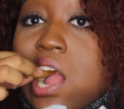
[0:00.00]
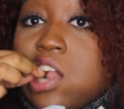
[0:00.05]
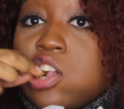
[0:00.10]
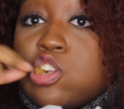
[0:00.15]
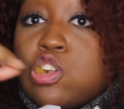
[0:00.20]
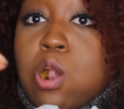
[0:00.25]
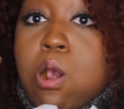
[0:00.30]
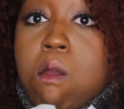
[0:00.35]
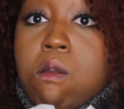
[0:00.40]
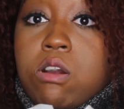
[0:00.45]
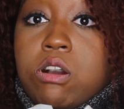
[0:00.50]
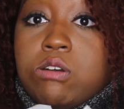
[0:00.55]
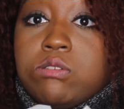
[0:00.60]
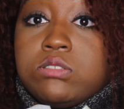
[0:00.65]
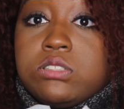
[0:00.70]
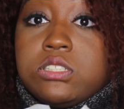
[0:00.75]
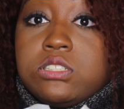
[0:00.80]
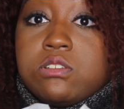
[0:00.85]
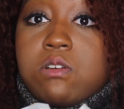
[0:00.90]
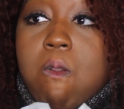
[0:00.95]
So I was
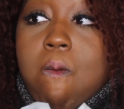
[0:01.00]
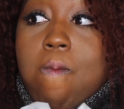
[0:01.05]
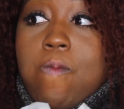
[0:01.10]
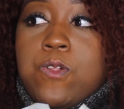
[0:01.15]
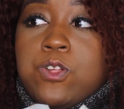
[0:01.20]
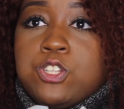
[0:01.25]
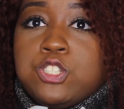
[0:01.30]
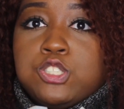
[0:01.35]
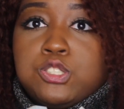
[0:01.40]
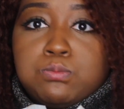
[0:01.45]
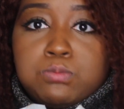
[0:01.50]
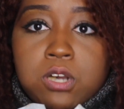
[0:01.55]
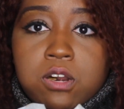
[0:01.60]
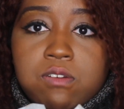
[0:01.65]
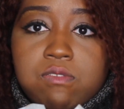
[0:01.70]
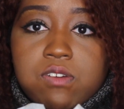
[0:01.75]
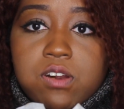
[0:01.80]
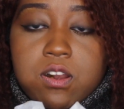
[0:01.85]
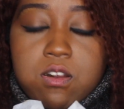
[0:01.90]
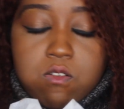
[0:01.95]
like, this is
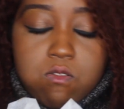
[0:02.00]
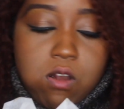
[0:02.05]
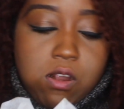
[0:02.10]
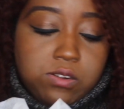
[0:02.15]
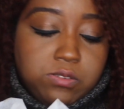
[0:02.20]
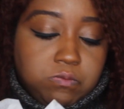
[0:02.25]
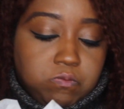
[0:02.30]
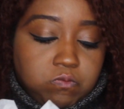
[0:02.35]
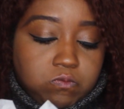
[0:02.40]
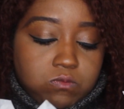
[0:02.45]
perfect, right?